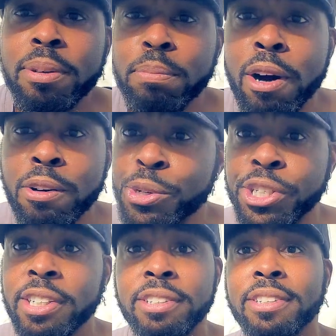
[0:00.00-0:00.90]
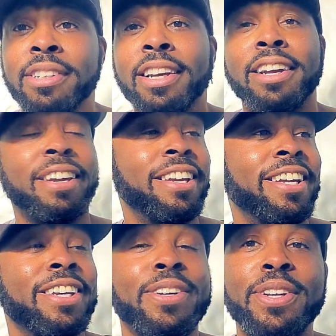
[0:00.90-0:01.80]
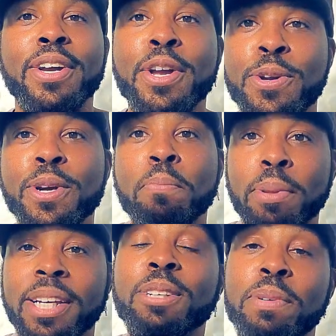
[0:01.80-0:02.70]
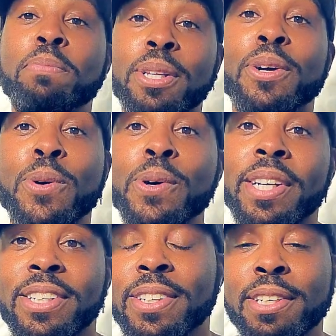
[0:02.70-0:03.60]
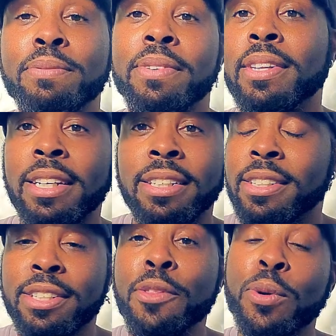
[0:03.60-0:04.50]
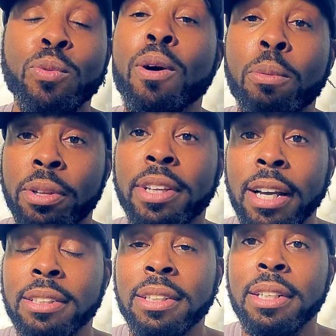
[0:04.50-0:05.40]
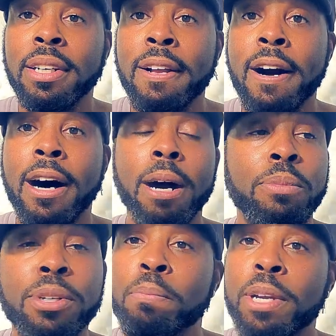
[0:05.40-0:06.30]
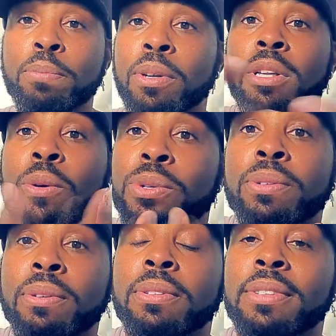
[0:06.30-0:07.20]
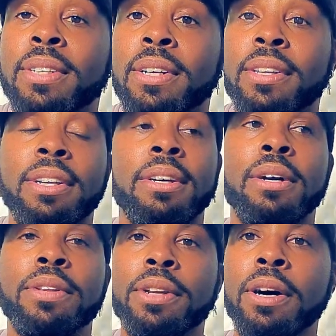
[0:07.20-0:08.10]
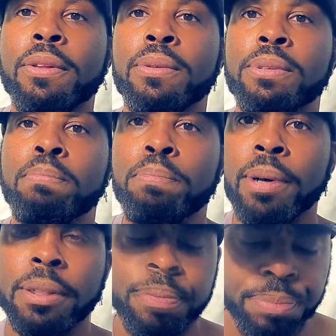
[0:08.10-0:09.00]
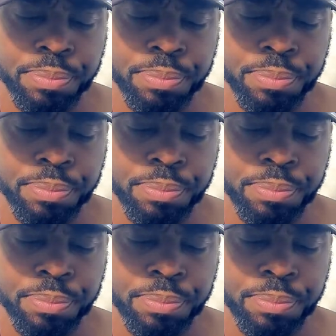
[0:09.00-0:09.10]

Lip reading: borrow sugar. Like you can place people according to different things. There's nothing wrong with that. Some people closer than others, but